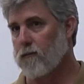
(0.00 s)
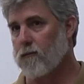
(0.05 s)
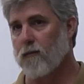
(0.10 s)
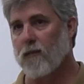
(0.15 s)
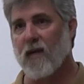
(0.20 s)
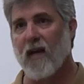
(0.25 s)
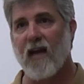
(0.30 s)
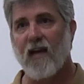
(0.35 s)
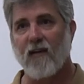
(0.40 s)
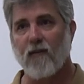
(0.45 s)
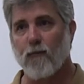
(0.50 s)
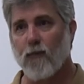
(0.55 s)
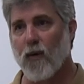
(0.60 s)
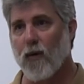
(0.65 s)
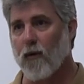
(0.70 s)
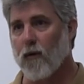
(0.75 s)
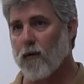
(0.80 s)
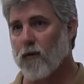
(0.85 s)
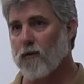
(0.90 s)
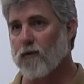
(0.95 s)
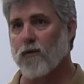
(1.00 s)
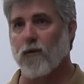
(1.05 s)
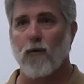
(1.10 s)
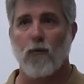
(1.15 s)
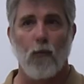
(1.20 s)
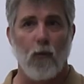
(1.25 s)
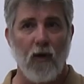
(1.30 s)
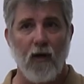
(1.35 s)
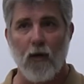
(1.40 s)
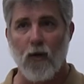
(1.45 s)
native birds or
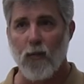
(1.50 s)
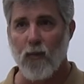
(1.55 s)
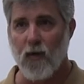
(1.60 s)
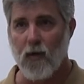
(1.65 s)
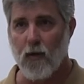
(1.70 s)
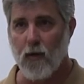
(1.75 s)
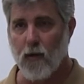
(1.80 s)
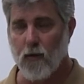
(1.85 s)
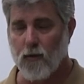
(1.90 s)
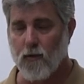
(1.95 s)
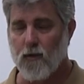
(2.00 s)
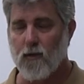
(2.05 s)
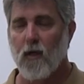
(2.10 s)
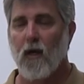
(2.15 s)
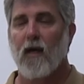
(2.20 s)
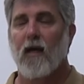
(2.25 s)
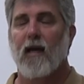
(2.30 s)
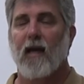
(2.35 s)
winter birds,